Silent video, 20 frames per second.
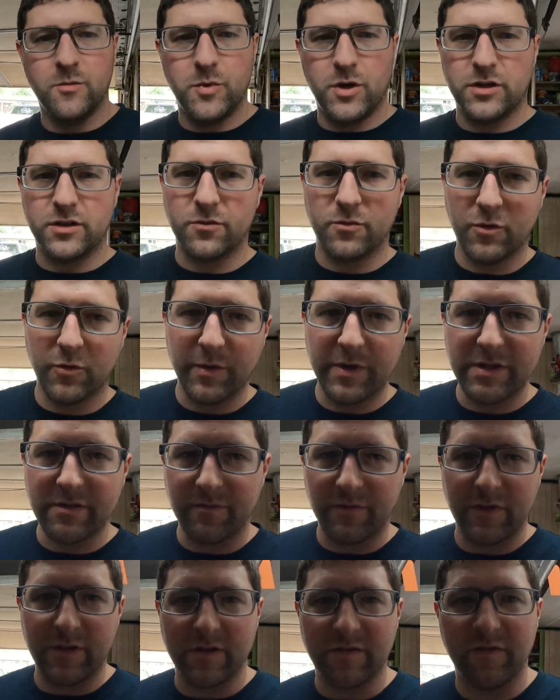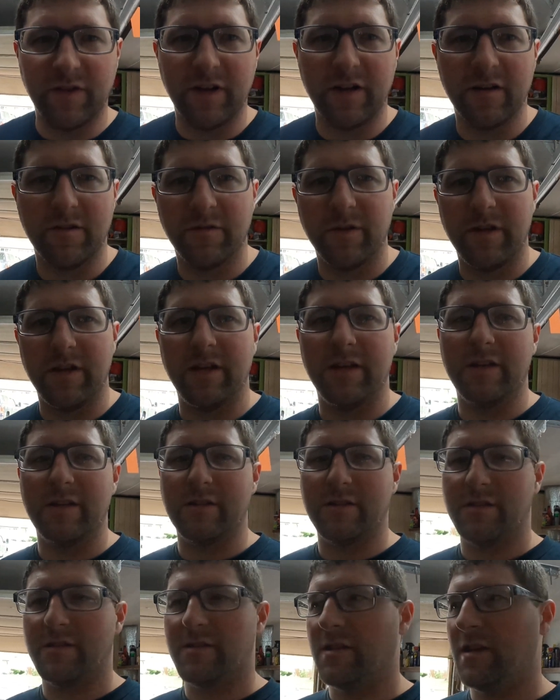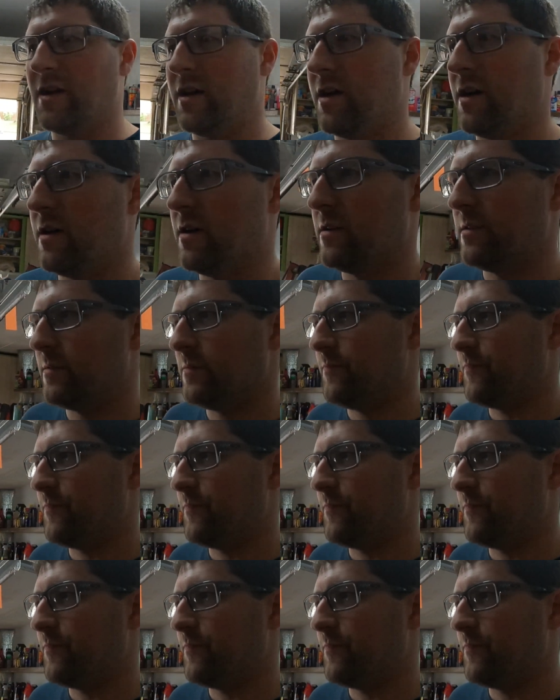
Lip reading: But the real reason for this video is a